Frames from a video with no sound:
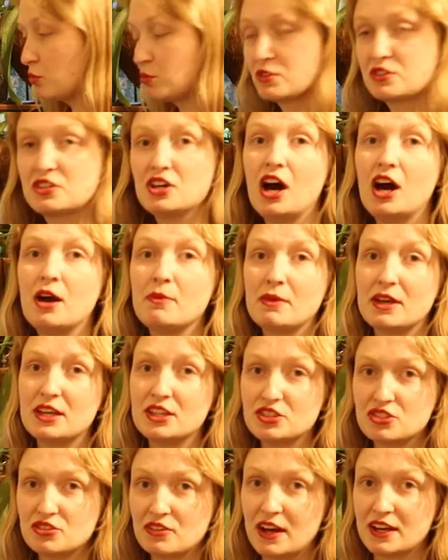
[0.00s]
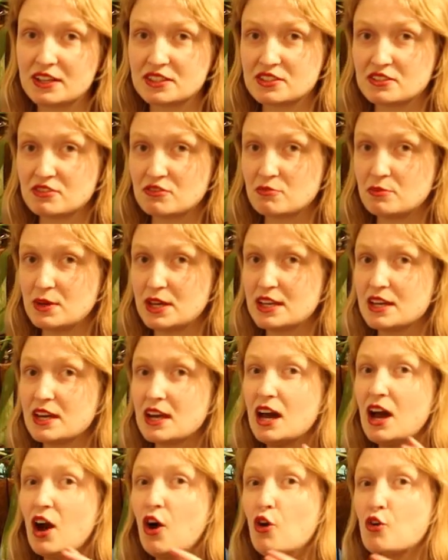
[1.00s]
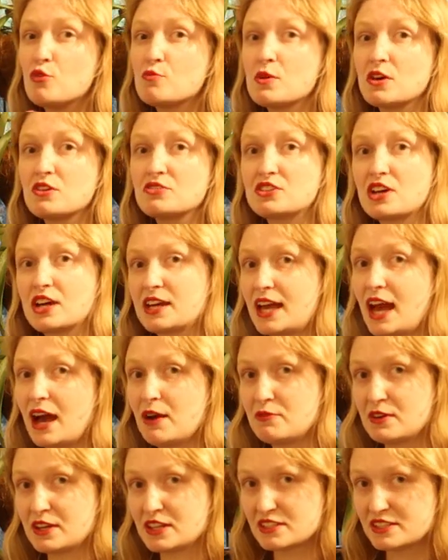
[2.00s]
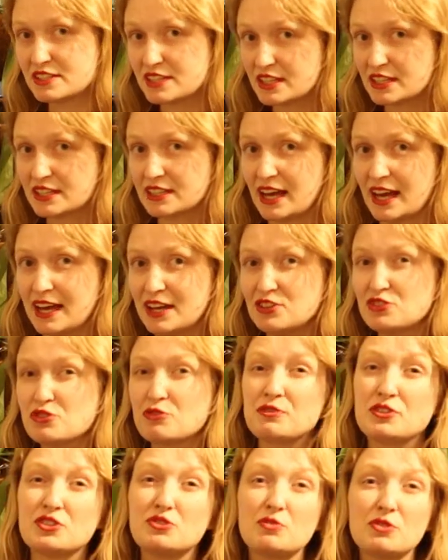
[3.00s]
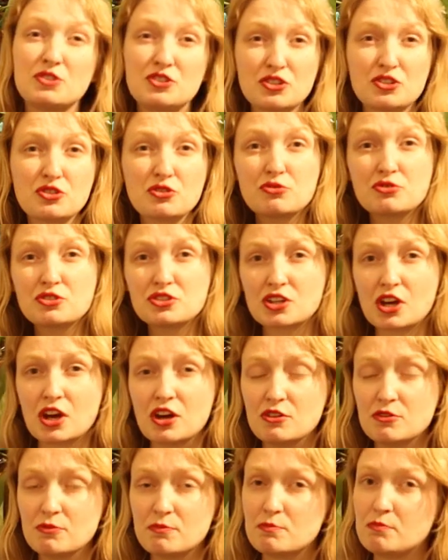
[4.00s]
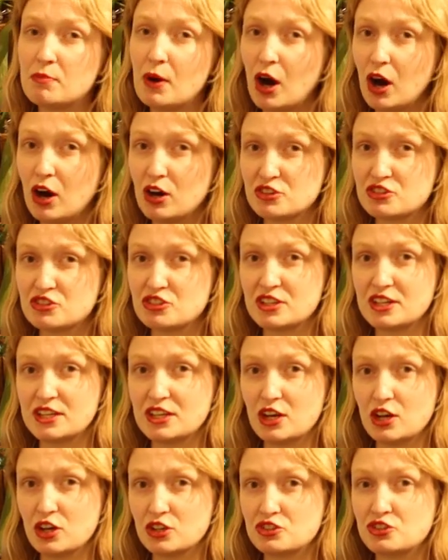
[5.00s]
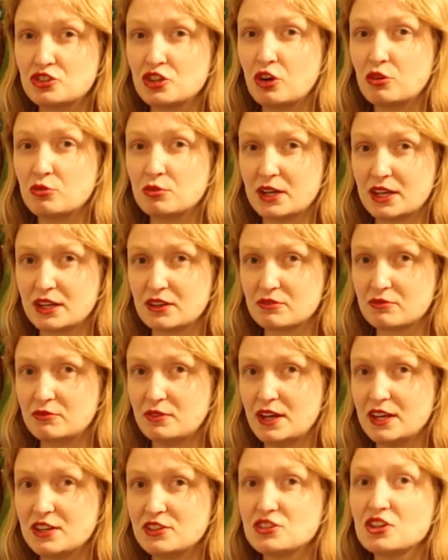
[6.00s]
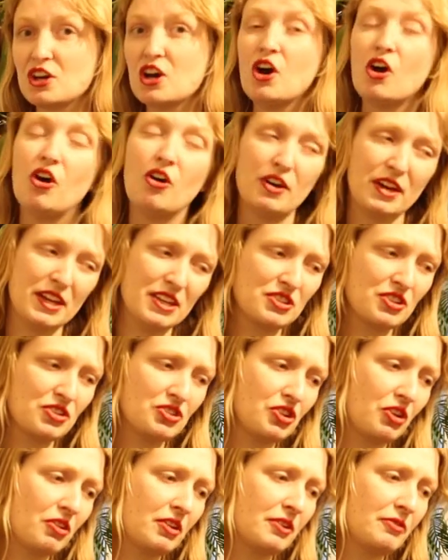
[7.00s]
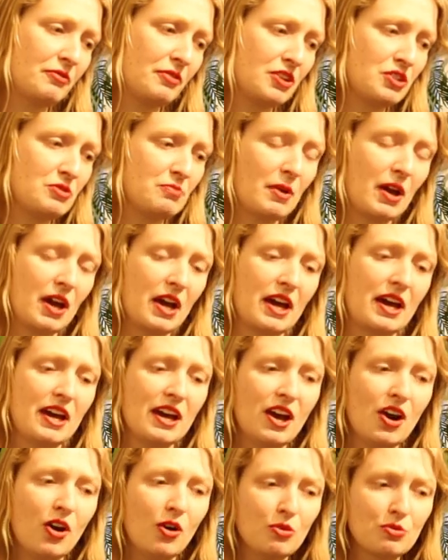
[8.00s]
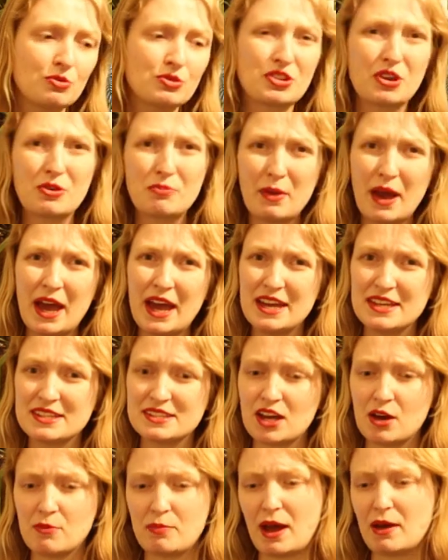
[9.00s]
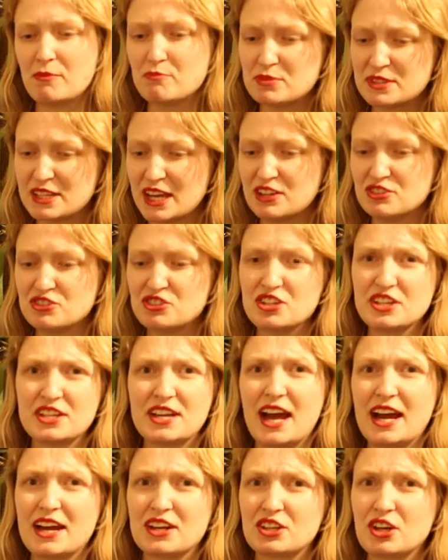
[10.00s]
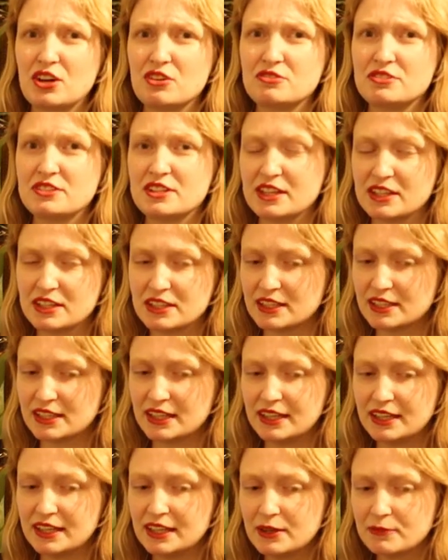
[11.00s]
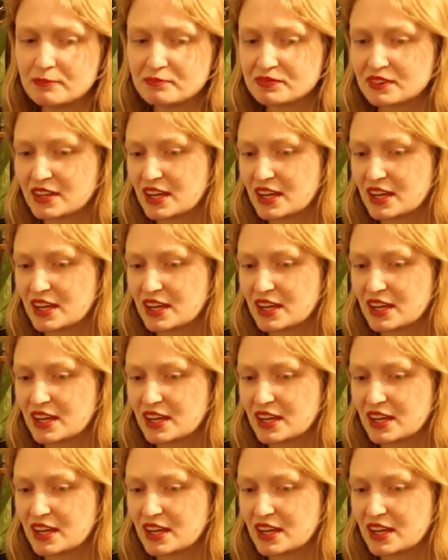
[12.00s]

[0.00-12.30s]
all the time interacting with me, almost like having a singular angelfish, which is also partially a shoaling fish, or it is a shoaling fish but also pairs up and potentially can go singularly.